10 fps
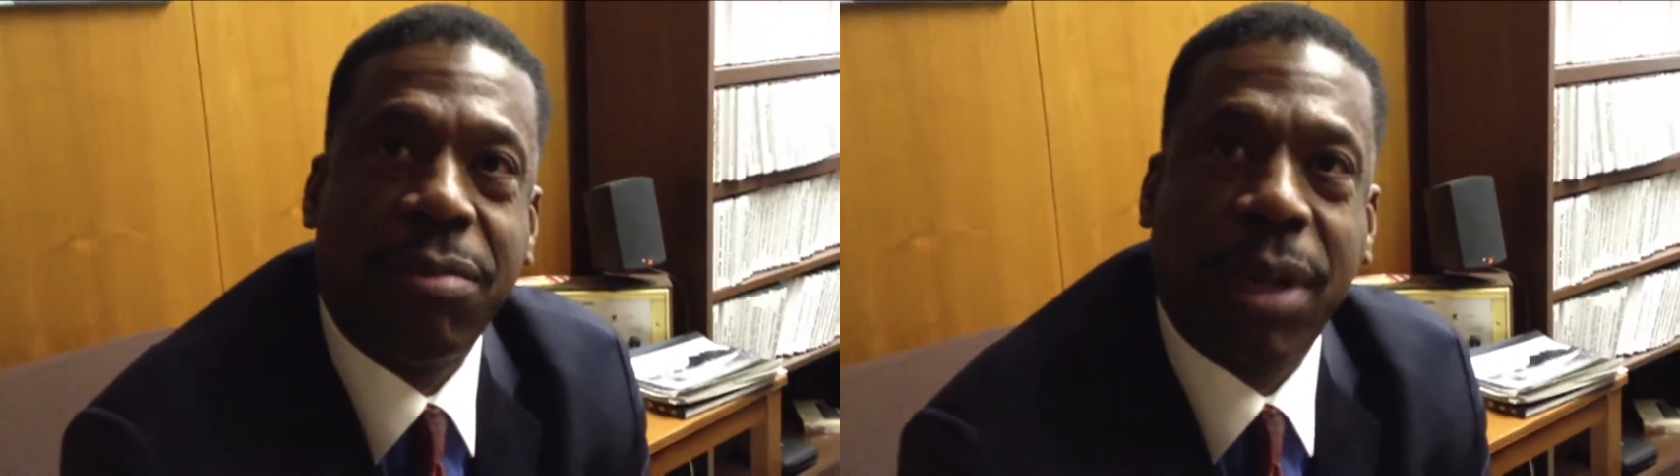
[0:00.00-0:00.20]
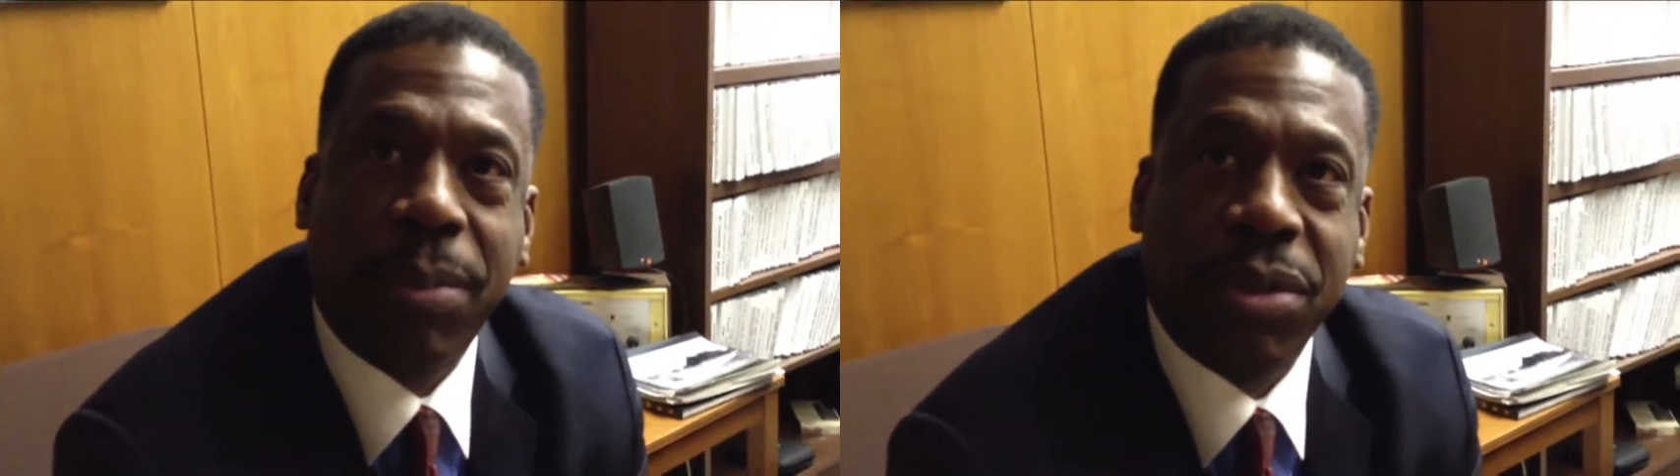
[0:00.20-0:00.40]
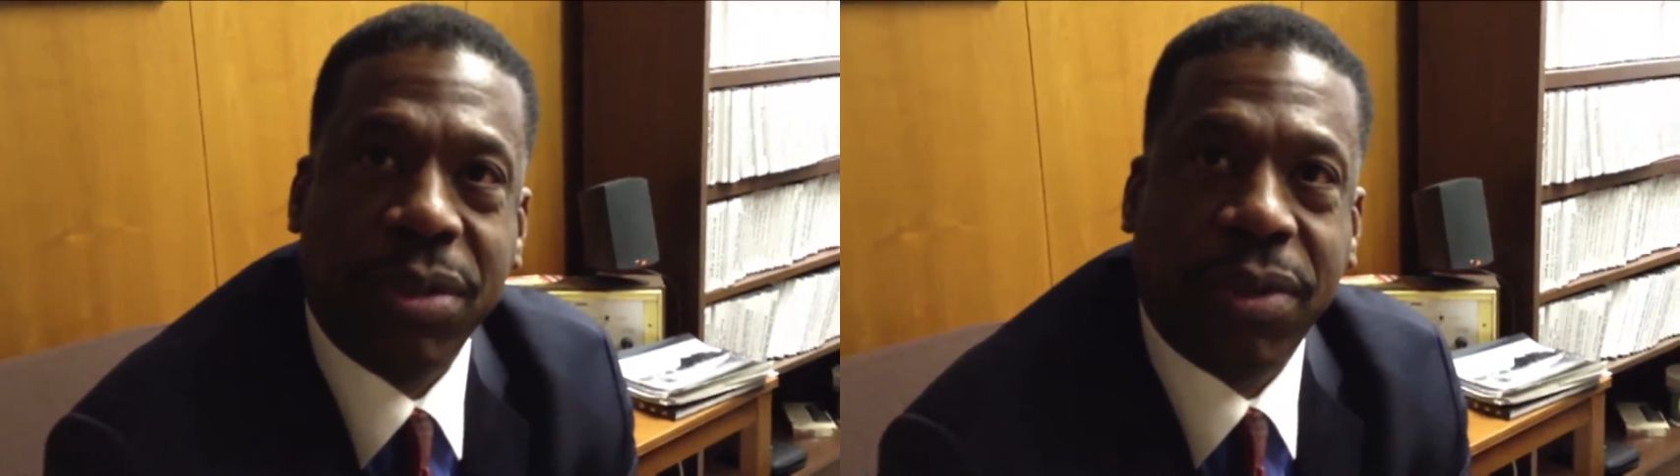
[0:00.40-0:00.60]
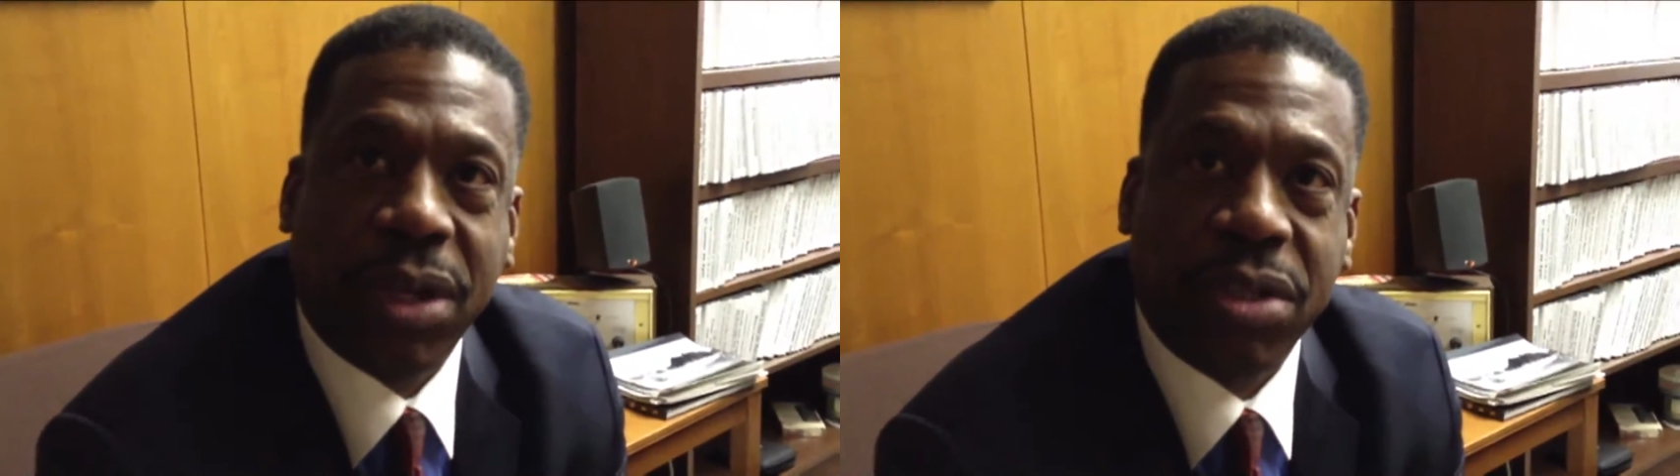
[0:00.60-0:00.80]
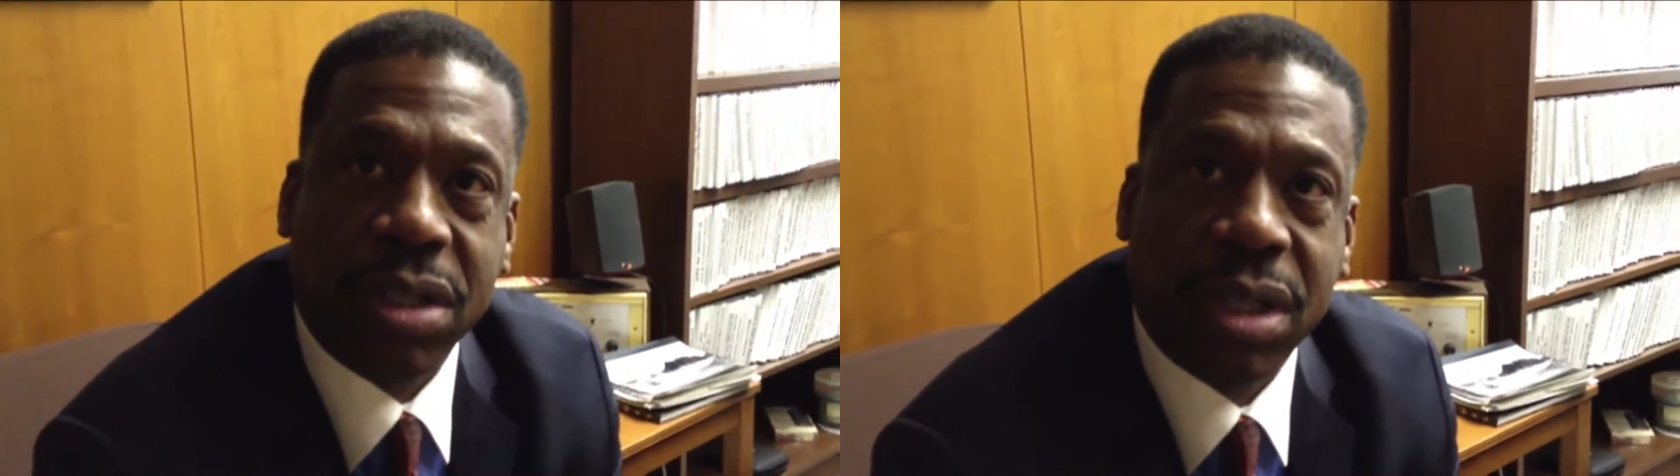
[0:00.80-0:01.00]
members of
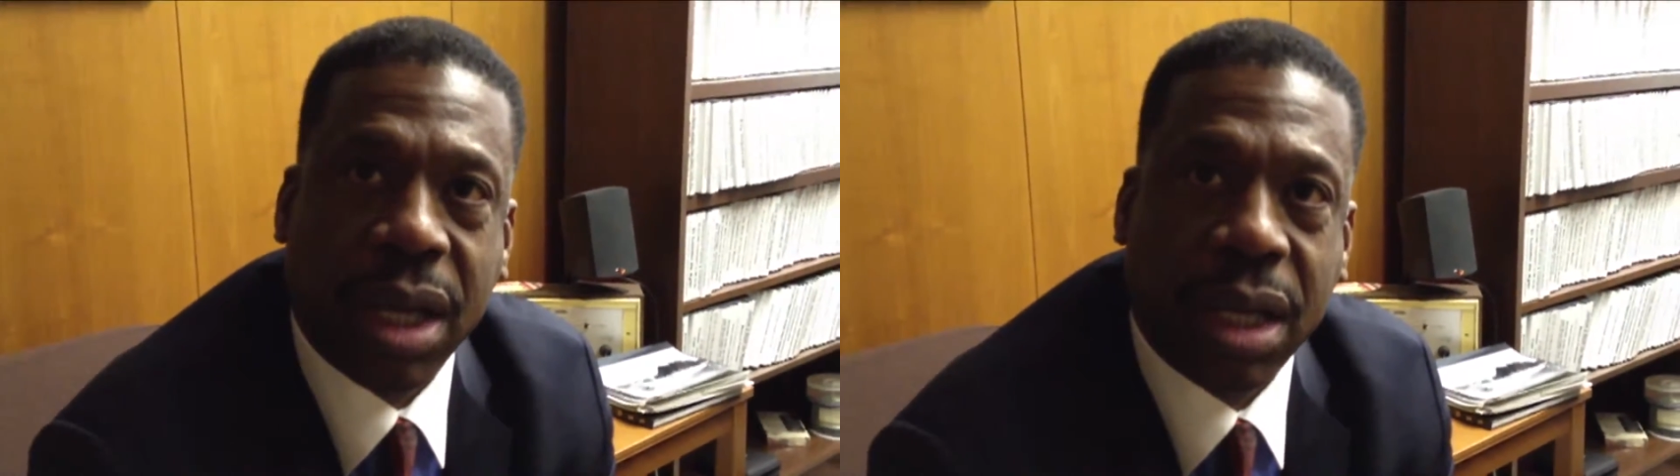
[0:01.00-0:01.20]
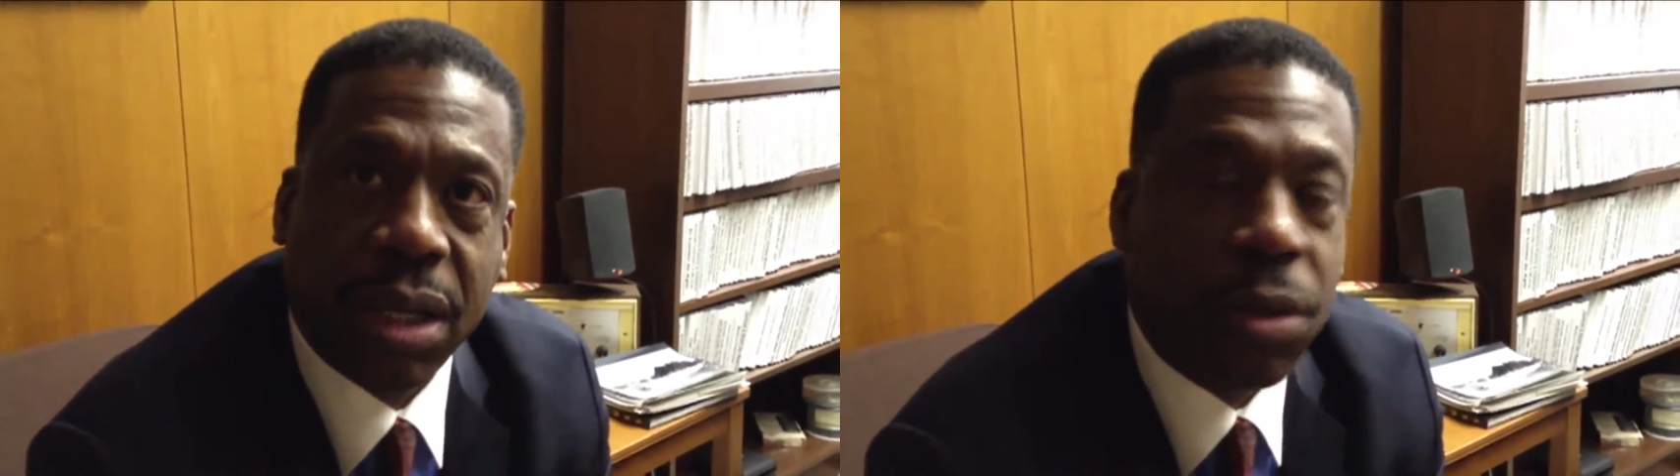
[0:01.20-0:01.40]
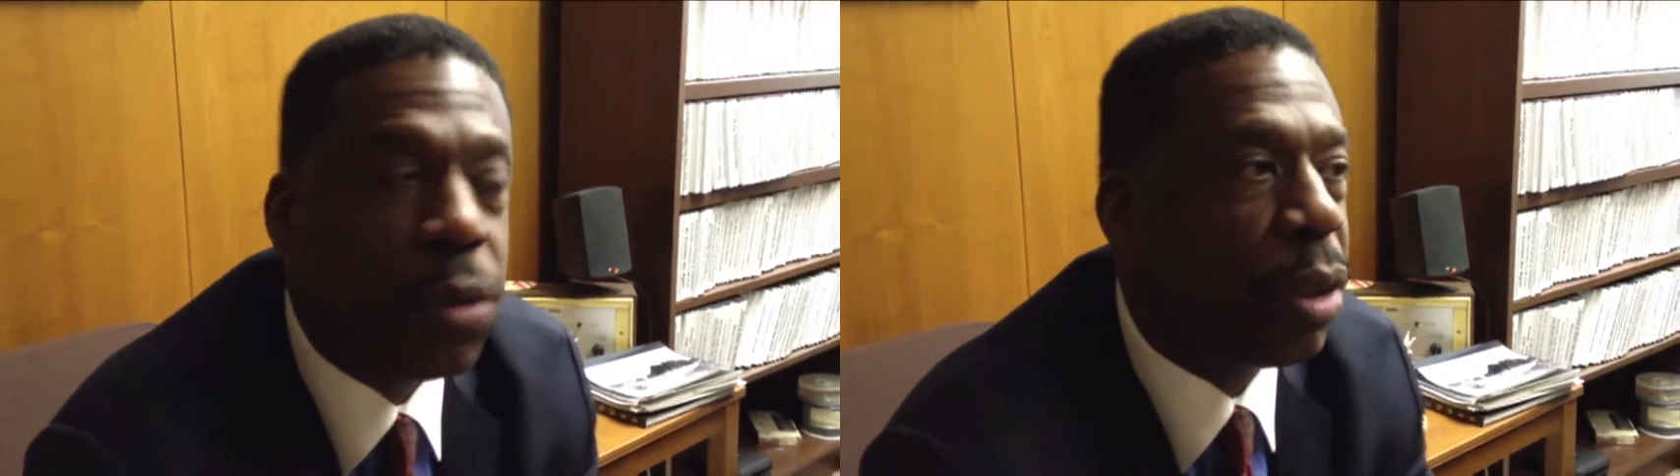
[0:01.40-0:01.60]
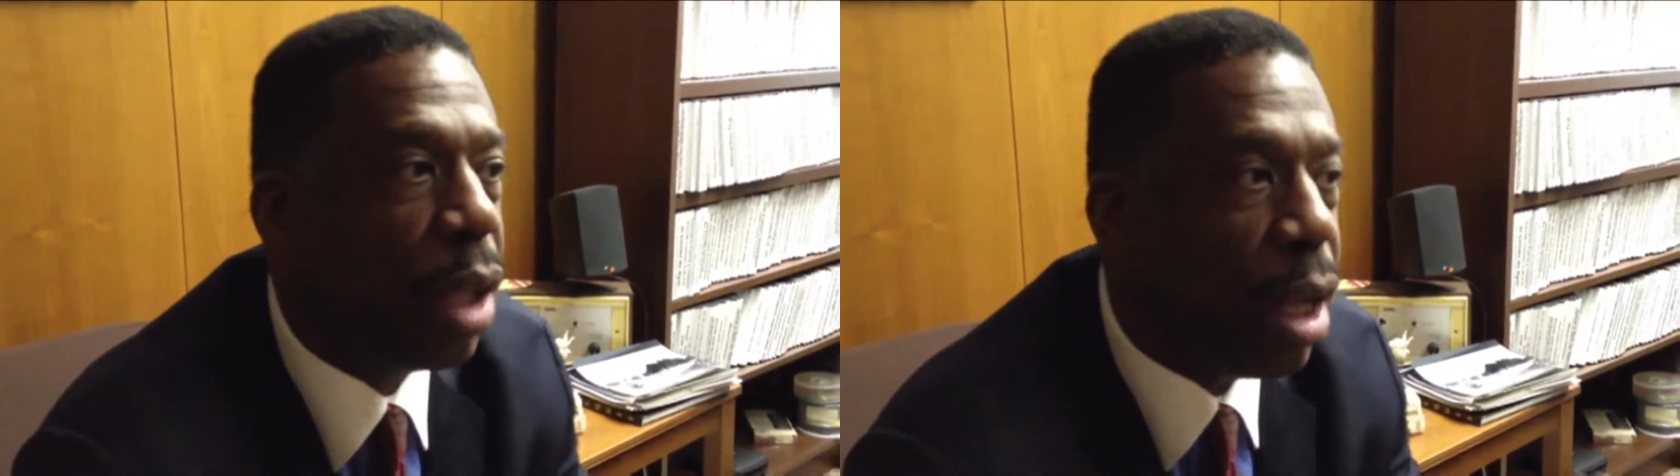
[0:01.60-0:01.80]
our society who will